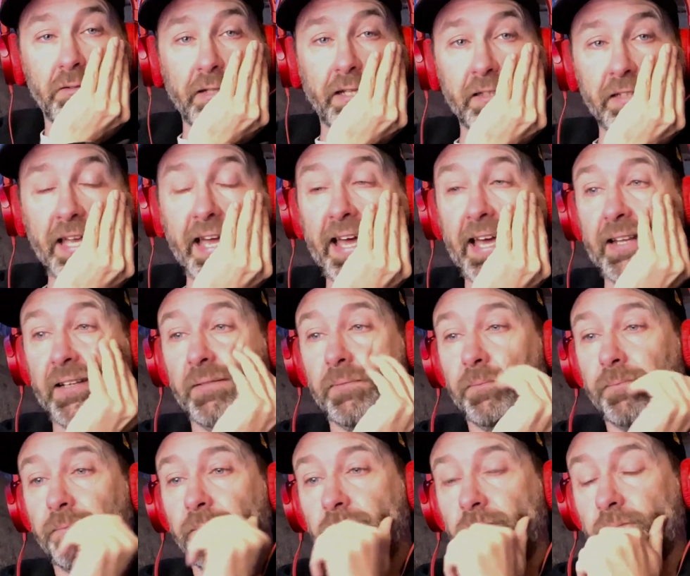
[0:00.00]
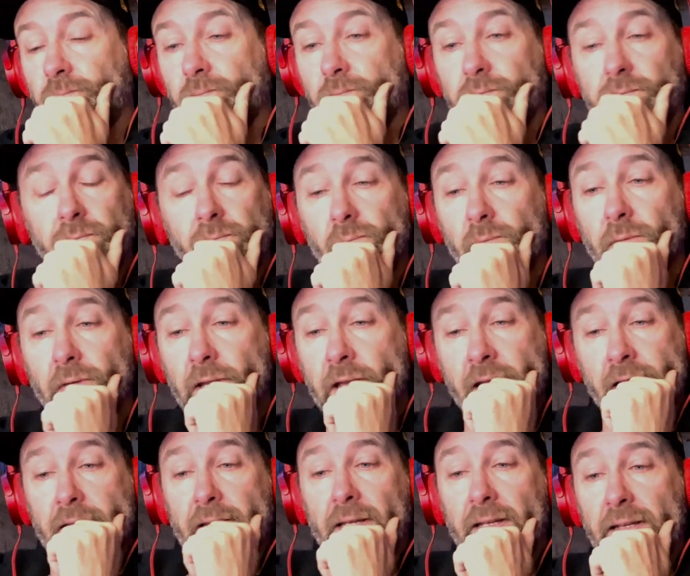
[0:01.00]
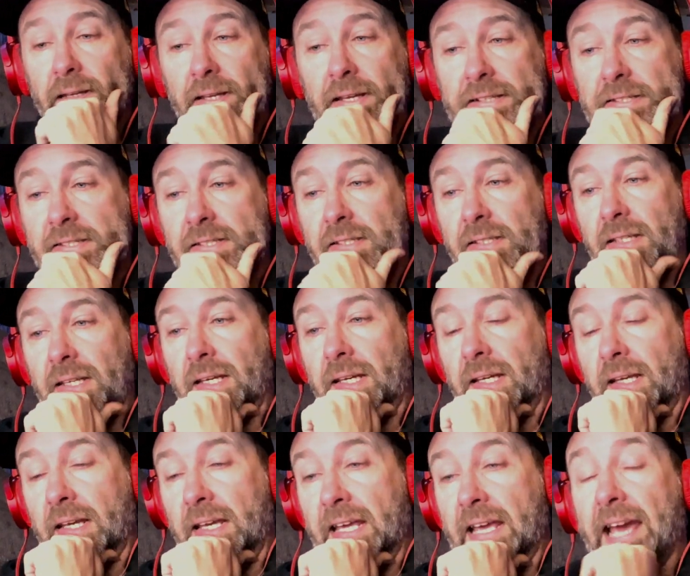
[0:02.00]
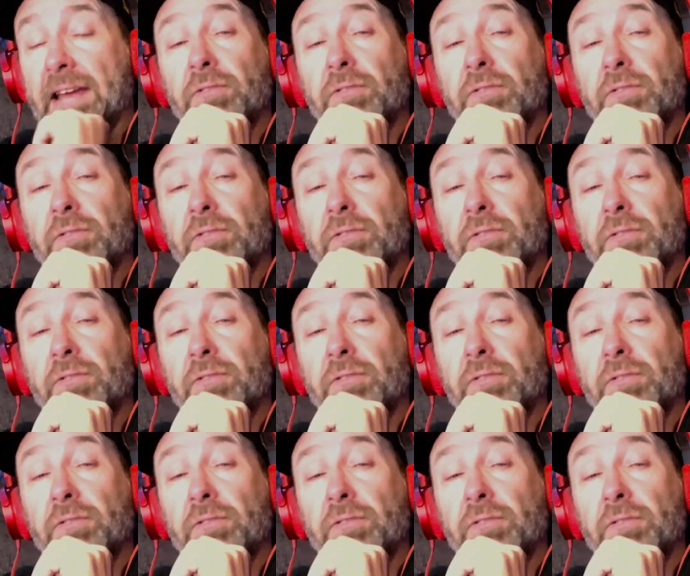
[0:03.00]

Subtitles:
like that. It's, and